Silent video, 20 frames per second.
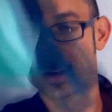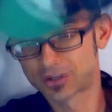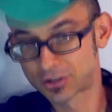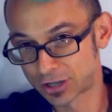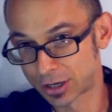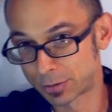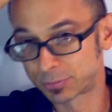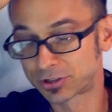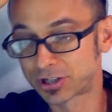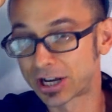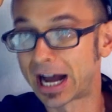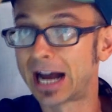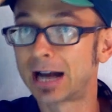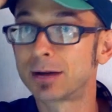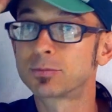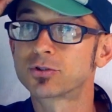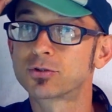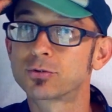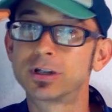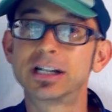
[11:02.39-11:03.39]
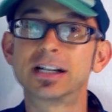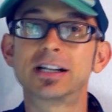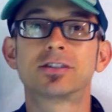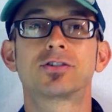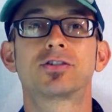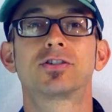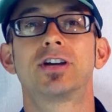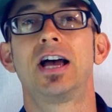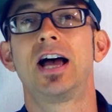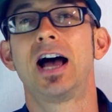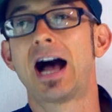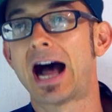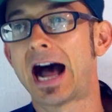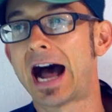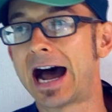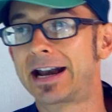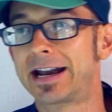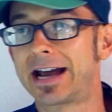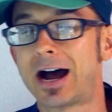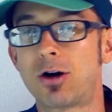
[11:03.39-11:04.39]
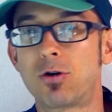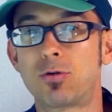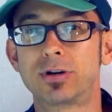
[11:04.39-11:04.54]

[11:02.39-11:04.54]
sometimes when it's hot out,